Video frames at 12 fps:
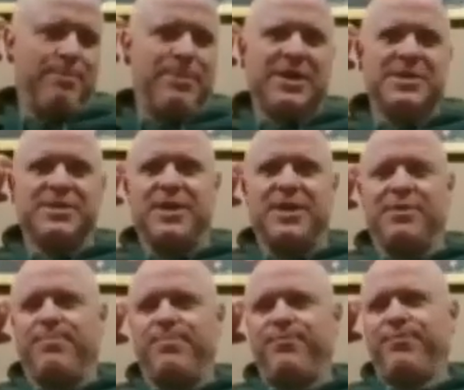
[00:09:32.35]
It
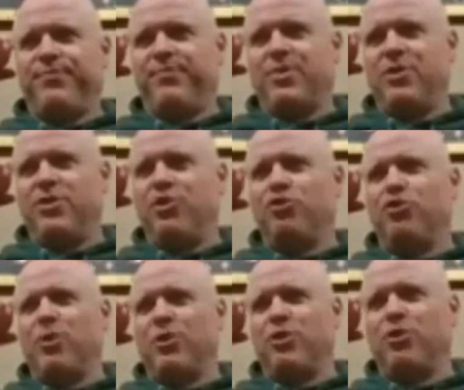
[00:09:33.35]
means that
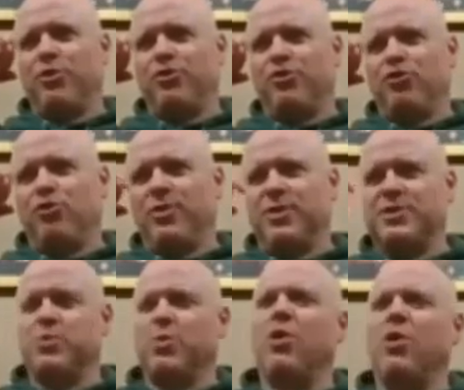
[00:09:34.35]
you do what you want to
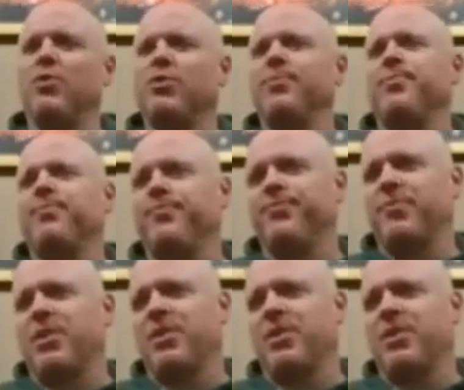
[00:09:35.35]
do in this world.